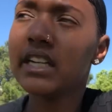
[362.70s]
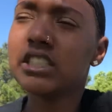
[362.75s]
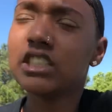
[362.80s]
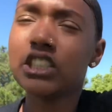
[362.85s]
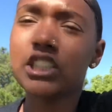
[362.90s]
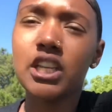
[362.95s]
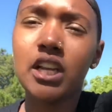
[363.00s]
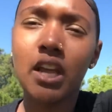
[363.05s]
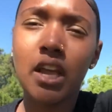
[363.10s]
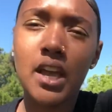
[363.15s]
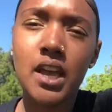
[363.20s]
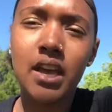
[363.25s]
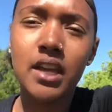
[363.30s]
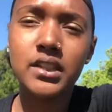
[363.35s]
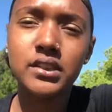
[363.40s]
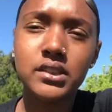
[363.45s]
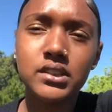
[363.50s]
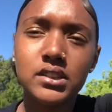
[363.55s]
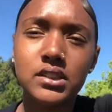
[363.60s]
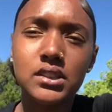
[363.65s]

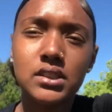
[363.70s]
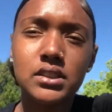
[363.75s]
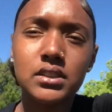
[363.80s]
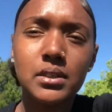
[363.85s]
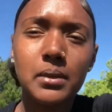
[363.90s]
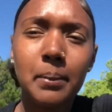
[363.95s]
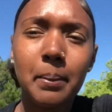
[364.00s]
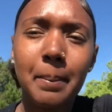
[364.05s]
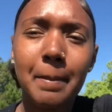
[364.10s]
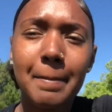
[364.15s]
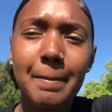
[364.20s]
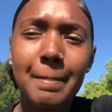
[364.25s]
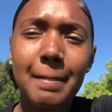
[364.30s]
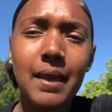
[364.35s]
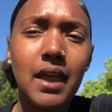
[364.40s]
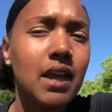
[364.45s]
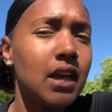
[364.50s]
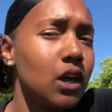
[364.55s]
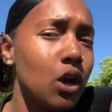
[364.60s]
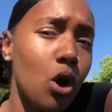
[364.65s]
chance
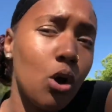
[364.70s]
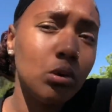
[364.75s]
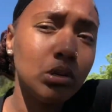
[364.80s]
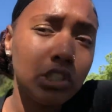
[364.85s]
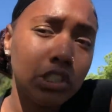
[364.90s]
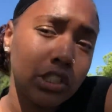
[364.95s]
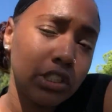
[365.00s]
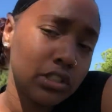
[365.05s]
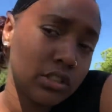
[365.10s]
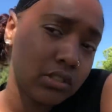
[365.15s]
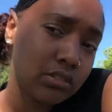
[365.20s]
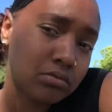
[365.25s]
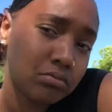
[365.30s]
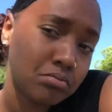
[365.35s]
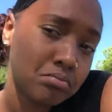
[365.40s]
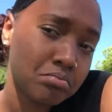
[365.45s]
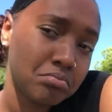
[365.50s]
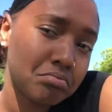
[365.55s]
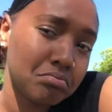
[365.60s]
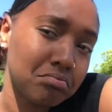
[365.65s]
and go and just
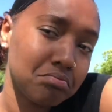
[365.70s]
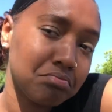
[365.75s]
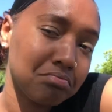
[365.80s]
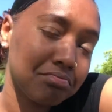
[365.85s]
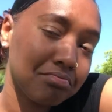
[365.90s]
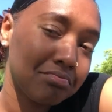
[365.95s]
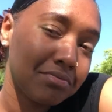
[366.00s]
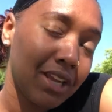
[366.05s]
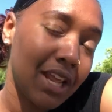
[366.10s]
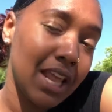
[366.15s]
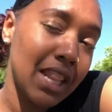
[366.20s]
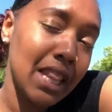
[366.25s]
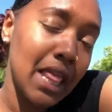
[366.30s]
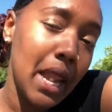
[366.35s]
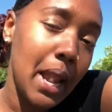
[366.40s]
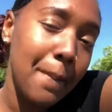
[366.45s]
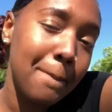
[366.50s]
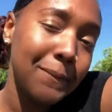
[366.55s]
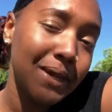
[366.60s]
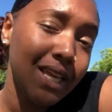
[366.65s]

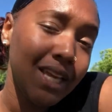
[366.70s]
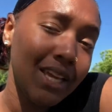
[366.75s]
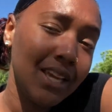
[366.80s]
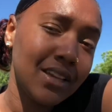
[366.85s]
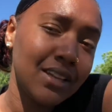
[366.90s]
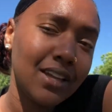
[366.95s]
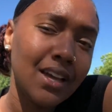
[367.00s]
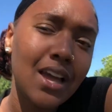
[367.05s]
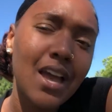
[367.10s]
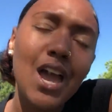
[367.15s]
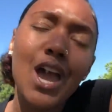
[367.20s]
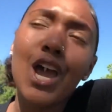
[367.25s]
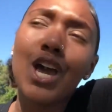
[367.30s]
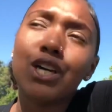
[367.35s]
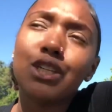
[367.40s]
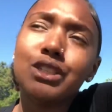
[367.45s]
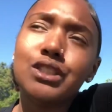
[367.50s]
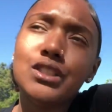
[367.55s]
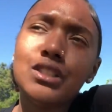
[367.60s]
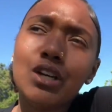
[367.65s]
let it be.
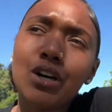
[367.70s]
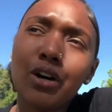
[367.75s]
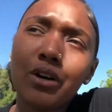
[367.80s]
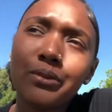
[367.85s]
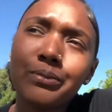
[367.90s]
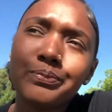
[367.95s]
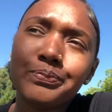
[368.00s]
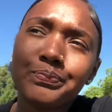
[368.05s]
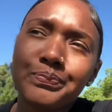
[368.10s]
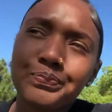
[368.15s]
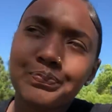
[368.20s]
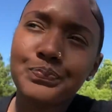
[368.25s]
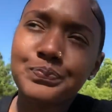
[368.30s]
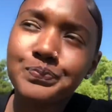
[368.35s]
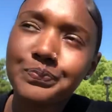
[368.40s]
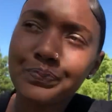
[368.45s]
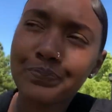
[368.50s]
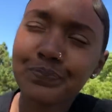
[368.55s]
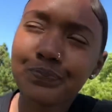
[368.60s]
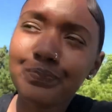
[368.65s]
So
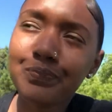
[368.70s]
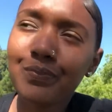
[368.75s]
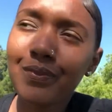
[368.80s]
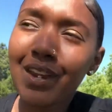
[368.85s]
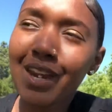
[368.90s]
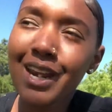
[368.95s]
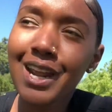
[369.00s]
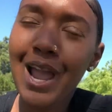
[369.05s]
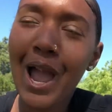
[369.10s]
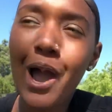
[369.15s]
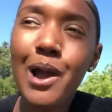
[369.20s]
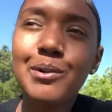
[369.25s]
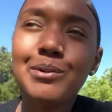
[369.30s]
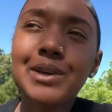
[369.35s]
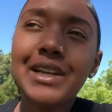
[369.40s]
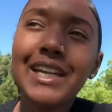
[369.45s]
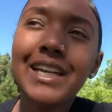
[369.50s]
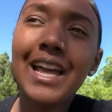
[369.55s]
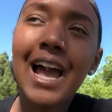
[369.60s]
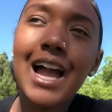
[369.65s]
I
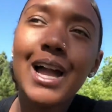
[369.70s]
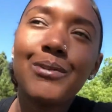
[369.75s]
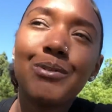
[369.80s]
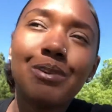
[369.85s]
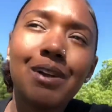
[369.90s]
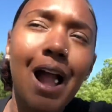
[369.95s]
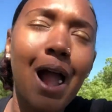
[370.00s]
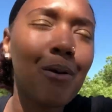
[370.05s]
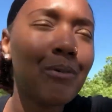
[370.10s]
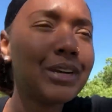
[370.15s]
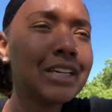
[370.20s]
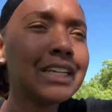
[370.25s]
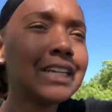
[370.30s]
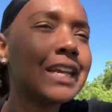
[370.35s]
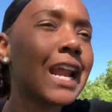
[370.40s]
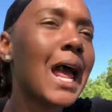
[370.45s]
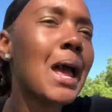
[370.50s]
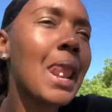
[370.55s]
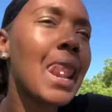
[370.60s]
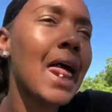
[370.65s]
went
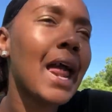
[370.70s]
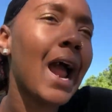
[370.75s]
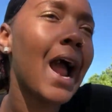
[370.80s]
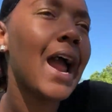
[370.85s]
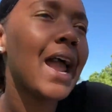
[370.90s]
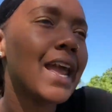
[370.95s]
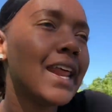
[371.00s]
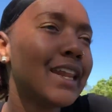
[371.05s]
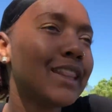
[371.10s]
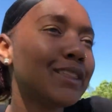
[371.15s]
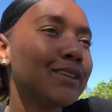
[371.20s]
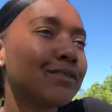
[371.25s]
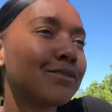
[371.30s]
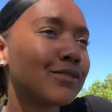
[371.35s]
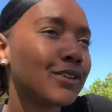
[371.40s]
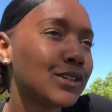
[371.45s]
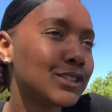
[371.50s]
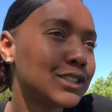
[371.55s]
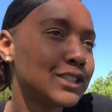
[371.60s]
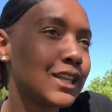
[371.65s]
and I hit it the
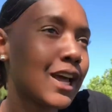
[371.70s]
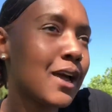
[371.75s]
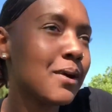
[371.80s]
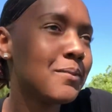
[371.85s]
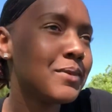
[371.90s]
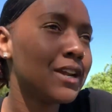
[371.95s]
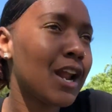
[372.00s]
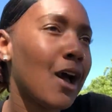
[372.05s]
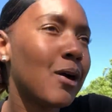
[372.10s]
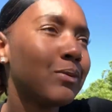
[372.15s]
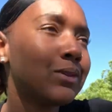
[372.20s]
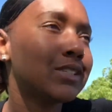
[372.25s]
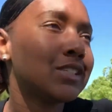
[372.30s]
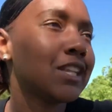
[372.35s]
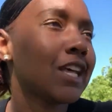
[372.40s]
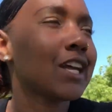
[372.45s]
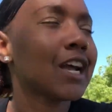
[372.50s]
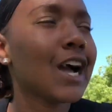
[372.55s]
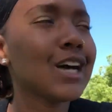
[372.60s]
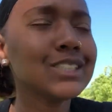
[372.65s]
first time, and I
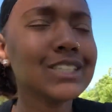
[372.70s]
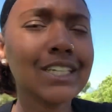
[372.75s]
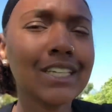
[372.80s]
was like,